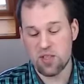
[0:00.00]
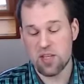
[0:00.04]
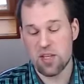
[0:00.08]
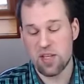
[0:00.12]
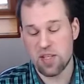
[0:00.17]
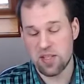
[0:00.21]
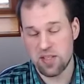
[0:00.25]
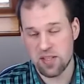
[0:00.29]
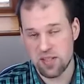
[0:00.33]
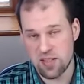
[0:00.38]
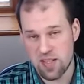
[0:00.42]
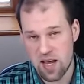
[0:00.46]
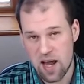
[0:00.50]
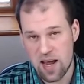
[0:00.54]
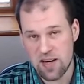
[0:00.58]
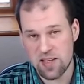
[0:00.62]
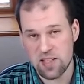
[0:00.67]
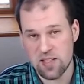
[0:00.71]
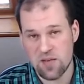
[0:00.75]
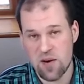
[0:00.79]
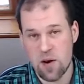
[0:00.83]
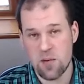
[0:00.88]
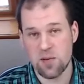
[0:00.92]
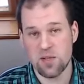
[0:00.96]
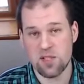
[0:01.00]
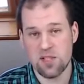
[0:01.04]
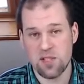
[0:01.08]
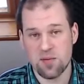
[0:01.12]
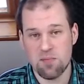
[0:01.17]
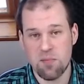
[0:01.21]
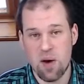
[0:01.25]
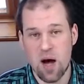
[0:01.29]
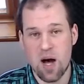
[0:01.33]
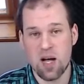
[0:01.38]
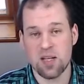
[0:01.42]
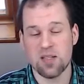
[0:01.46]
the design is very
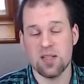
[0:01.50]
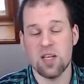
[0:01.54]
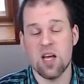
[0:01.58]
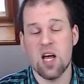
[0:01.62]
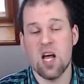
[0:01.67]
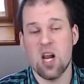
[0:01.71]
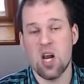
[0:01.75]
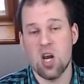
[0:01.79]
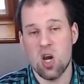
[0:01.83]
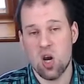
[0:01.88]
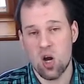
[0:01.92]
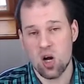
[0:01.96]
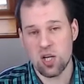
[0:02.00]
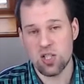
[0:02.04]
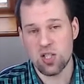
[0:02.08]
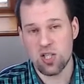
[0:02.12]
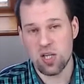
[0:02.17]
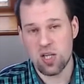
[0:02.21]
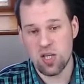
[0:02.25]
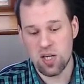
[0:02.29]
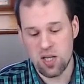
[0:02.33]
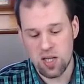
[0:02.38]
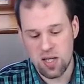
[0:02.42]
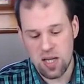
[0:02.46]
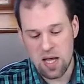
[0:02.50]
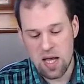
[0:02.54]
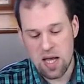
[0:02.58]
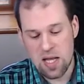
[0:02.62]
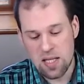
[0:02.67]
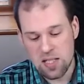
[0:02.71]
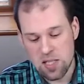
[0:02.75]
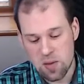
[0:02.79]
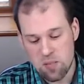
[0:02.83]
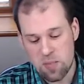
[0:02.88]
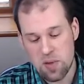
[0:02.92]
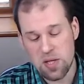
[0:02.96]
smart, logical.
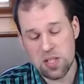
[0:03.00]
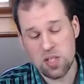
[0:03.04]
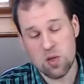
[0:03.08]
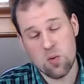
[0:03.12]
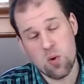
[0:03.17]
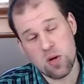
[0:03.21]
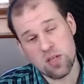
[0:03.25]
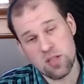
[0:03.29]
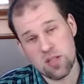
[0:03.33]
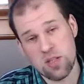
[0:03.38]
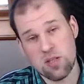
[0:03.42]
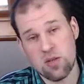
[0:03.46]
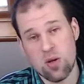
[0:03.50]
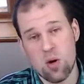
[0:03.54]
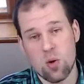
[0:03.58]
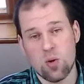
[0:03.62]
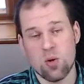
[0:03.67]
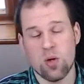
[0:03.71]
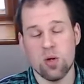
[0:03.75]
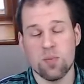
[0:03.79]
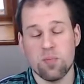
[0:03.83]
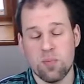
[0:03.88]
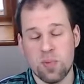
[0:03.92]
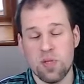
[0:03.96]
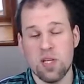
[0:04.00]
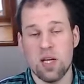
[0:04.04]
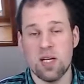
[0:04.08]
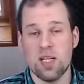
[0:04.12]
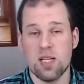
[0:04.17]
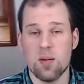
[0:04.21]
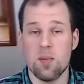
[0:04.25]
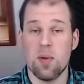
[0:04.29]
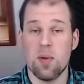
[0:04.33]
The build quality though could be a little